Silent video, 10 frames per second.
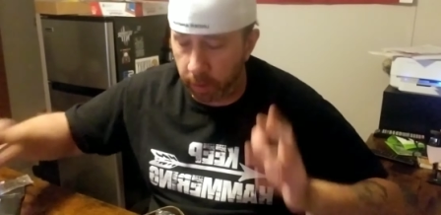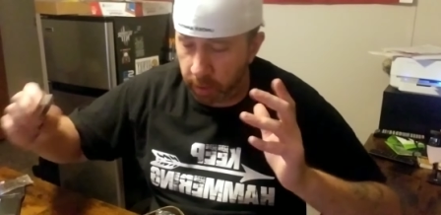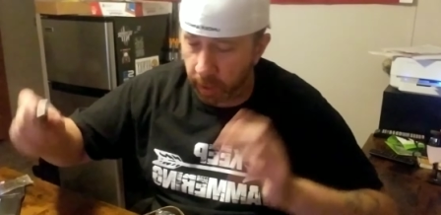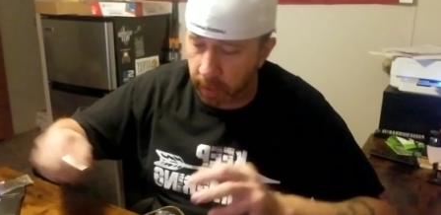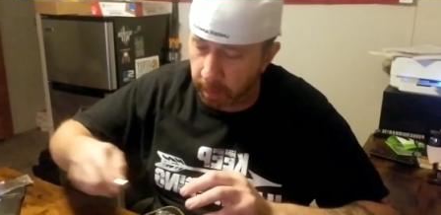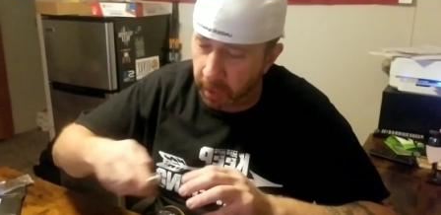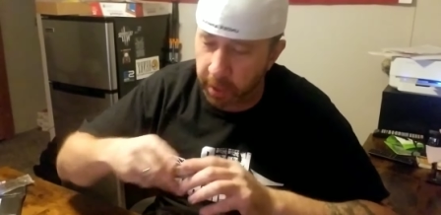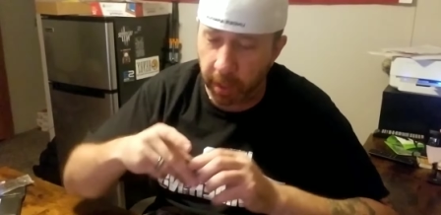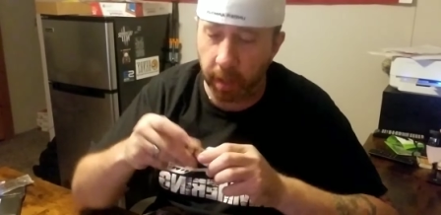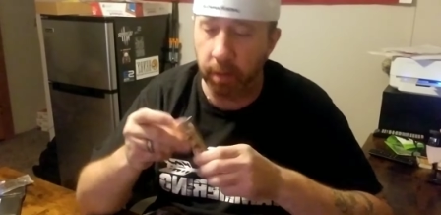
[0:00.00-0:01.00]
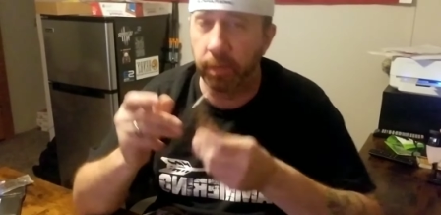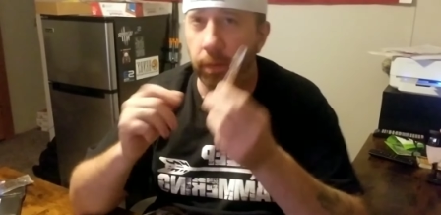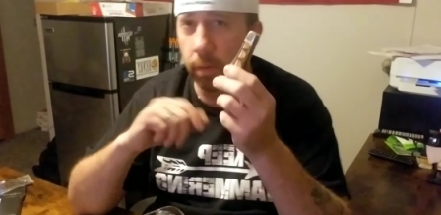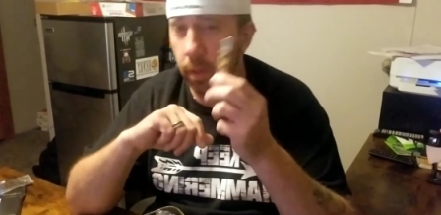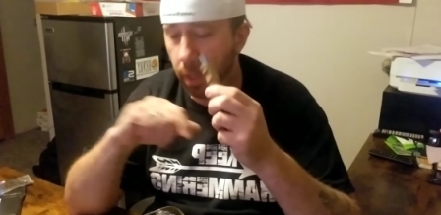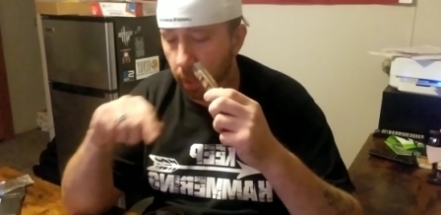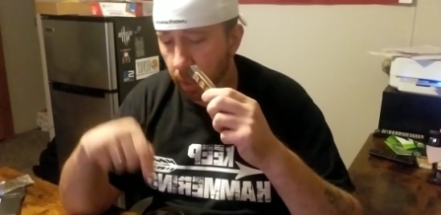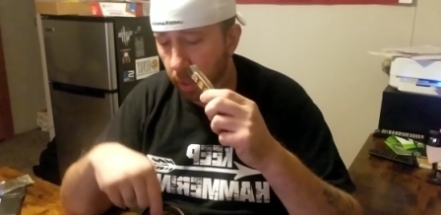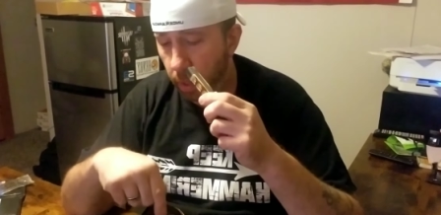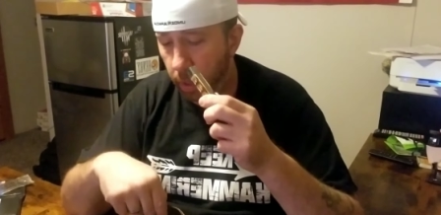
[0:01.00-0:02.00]
check on my channel for
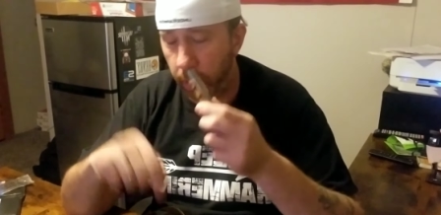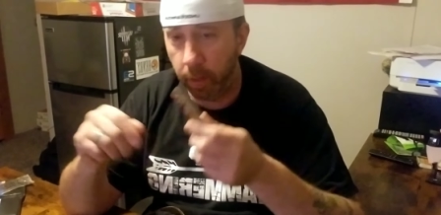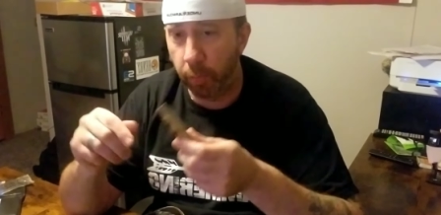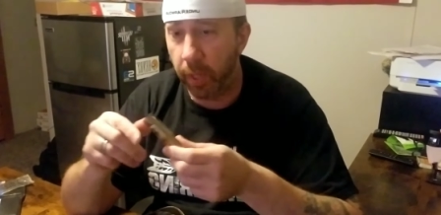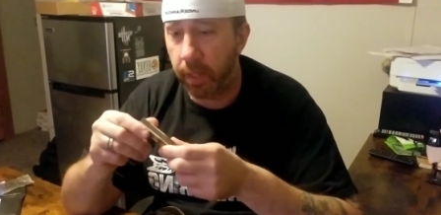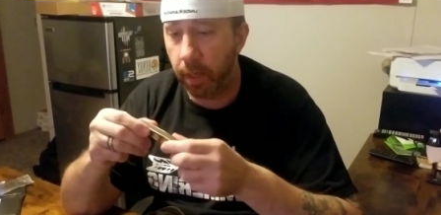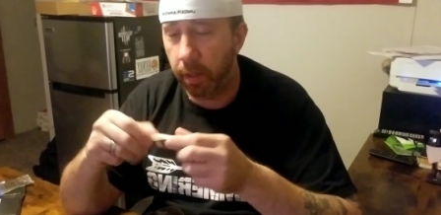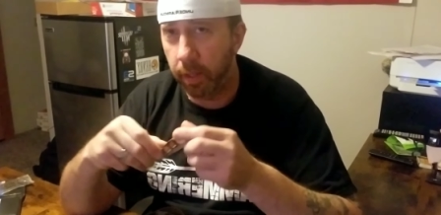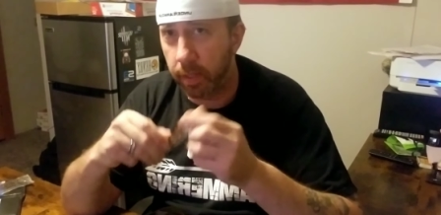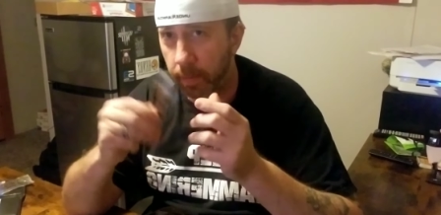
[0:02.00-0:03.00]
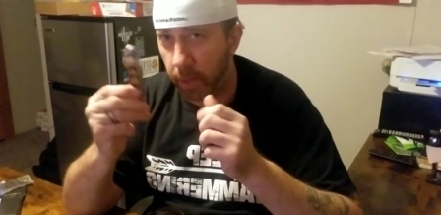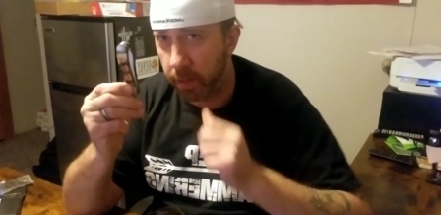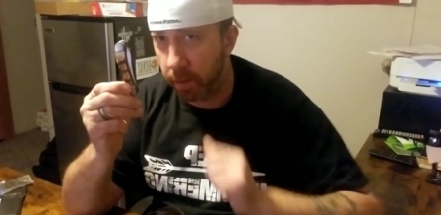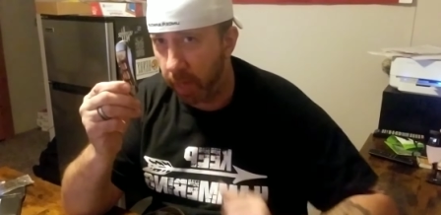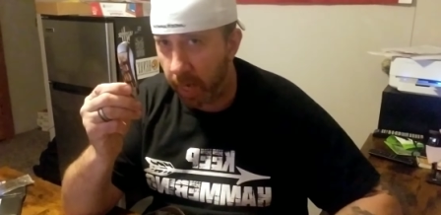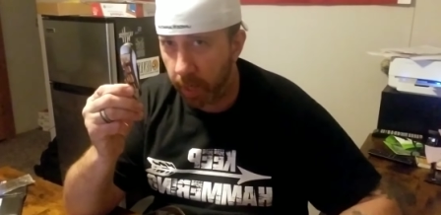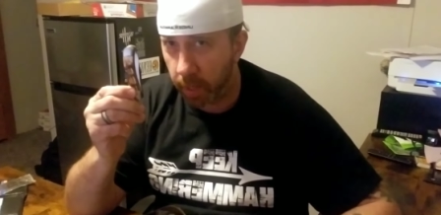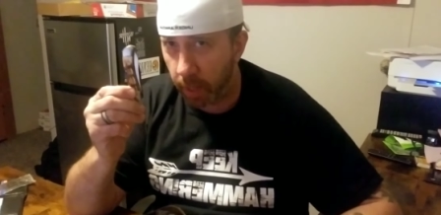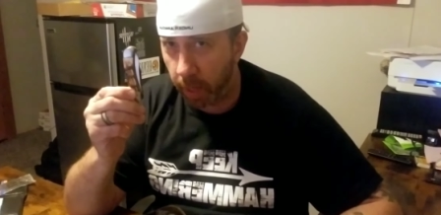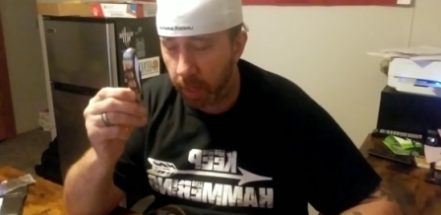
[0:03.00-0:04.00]
the breakdown of this. I'm also
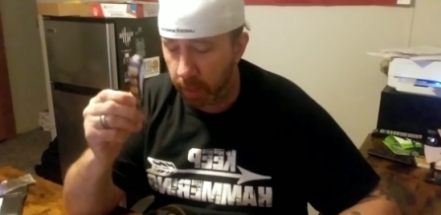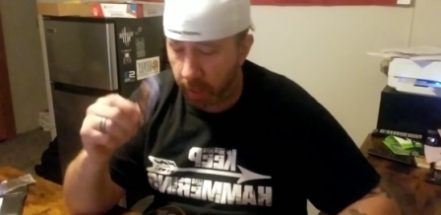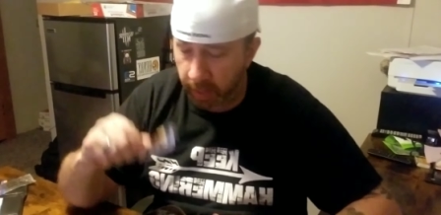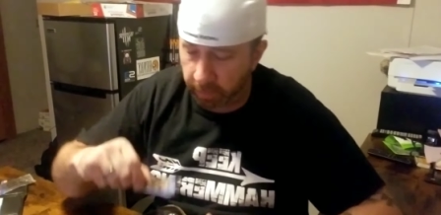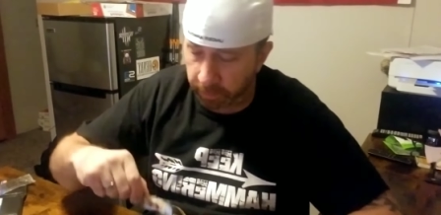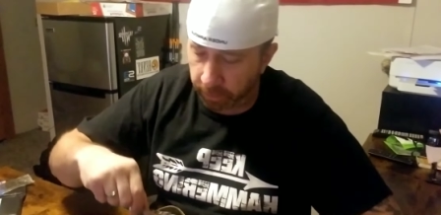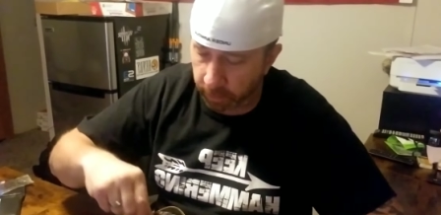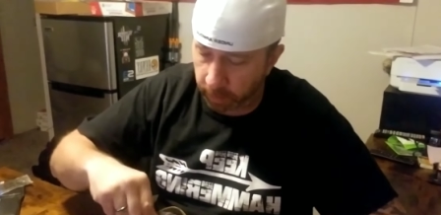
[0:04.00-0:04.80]
adding a knife,